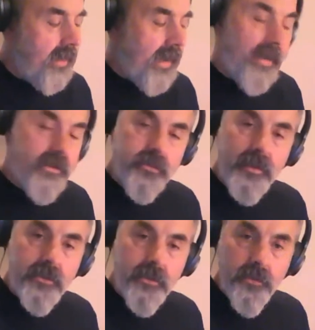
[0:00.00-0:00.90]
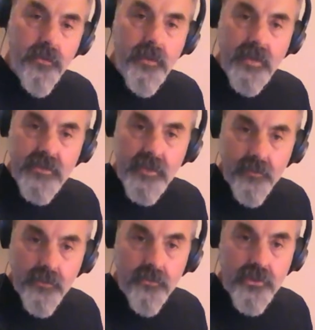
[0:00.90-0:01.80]
I just went to a
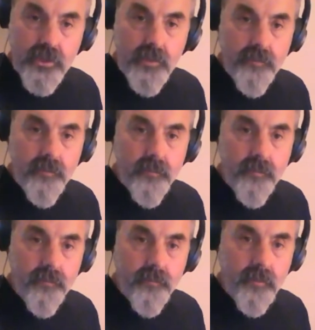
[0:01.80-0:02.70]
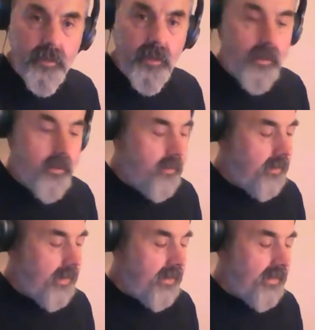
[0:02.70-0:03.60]
single note G
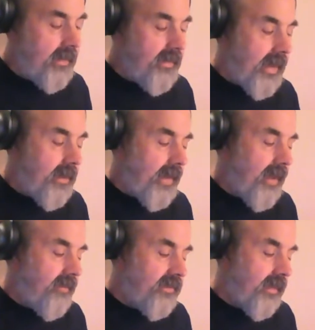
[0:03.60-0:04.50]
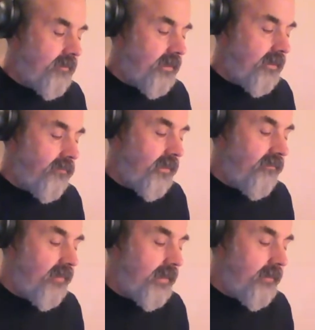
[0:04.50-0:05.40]
and then down a half step to the 4th
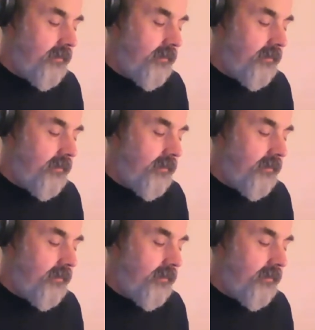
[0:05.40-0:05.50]
fret,